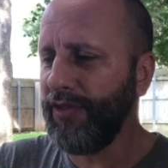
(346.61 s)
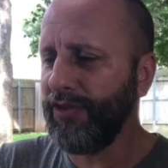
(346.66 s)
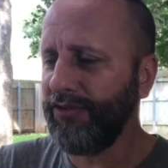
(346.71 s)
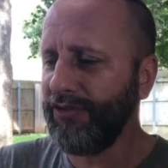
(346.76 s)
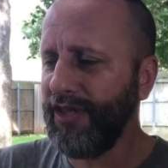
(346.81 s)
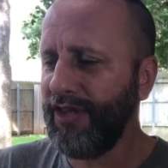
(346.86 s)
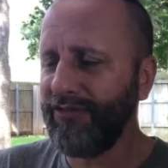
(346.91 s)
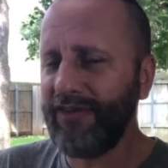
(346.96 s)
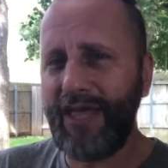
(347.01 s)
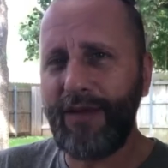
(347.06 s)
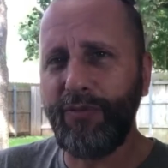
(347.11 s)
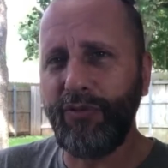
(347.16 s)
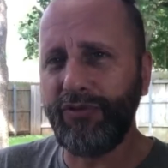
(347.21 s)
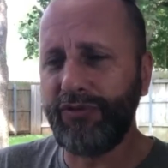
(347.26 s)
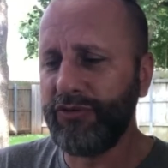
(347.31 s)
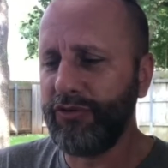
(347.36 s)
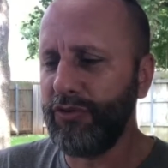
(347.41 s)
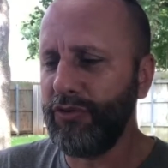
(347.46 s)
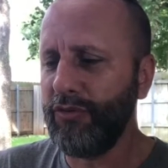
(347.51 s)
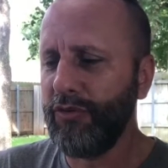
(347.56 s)
This thing's able
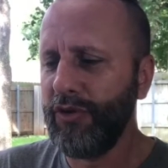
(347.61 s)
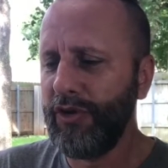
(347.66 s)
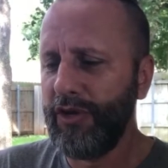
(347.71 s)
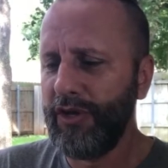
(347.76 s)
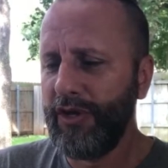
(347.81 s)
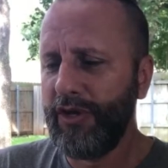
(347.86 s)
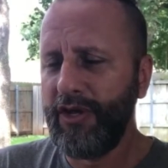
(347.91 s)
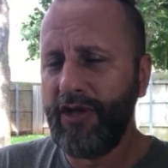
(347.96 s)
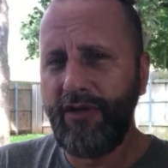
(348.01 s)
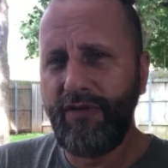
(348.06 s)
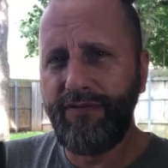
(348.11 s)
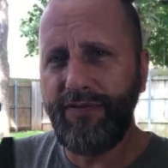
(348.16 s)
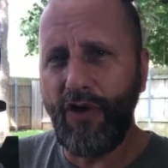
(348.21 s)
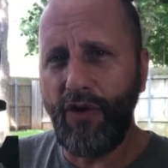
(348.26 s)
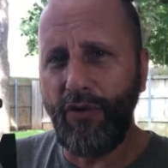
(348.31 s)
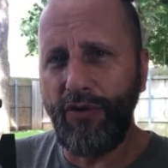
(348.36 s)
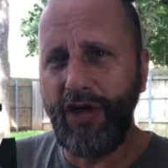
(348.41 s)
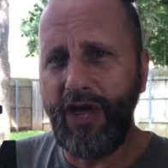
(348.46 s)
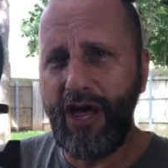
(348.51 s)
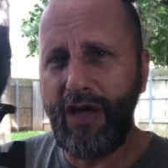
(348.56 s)
to
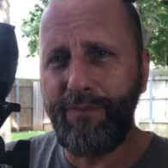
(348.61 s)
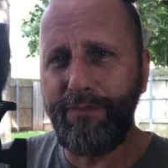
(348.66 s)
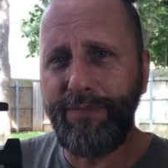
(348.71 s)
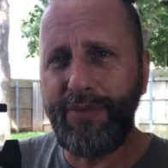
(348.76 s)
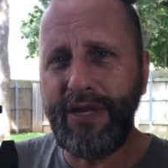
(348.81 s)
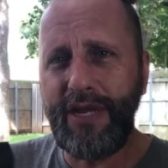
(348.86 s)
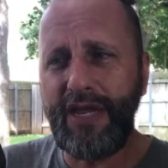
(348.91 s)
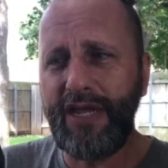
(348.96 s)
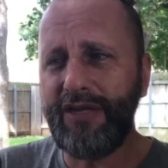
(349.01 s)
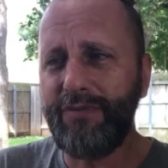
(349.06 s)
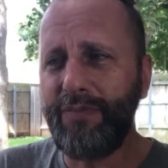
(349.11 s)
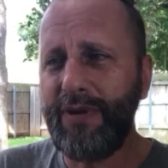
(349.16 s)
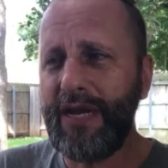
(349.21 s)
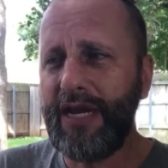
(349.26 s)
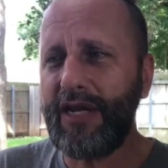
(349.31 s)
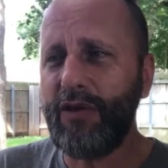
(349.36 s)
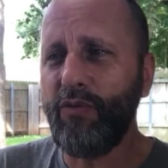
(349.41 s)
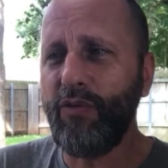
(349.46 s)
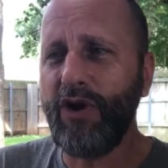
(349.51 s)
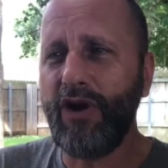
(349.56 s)
fold up, bend, be
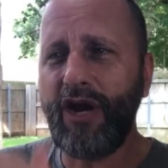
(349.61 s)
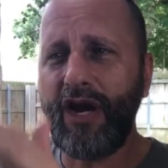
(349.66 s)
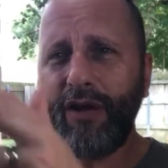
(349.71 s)
anywhere.